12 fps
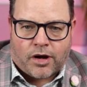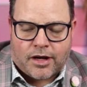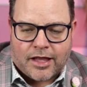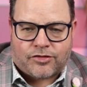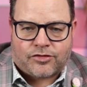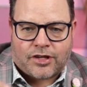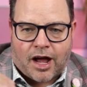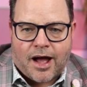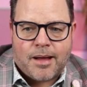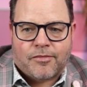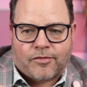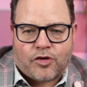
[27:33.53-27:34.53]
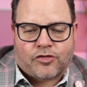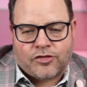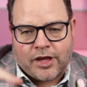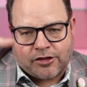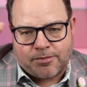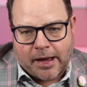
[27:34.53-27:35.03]
It's time versus
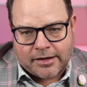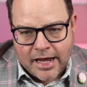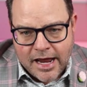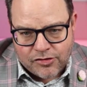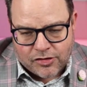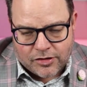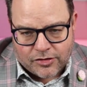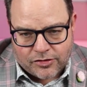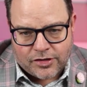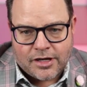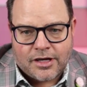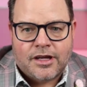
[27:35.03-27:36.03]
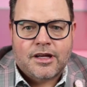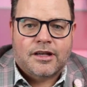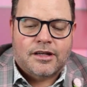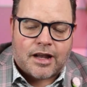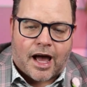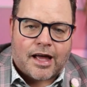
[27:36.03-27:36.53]
expectations,
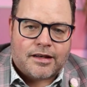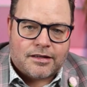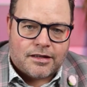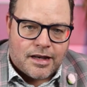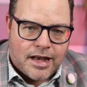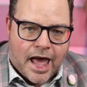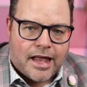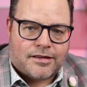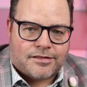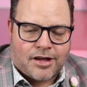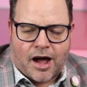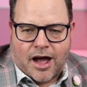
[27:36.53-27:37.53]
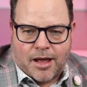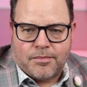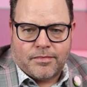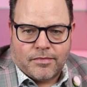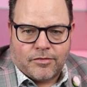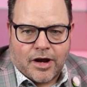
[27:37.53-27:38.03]
not net time,
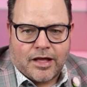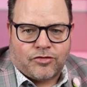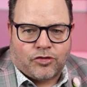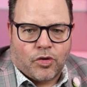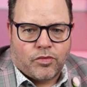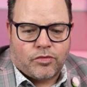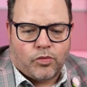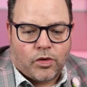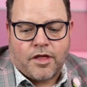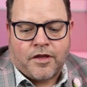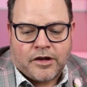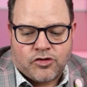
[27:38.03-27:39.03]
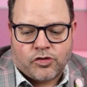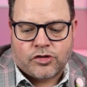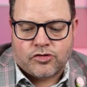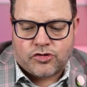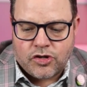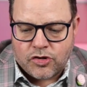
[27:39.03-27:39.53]
right? So one of the things you can
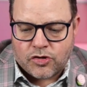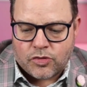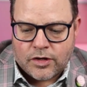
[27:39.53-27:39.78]
do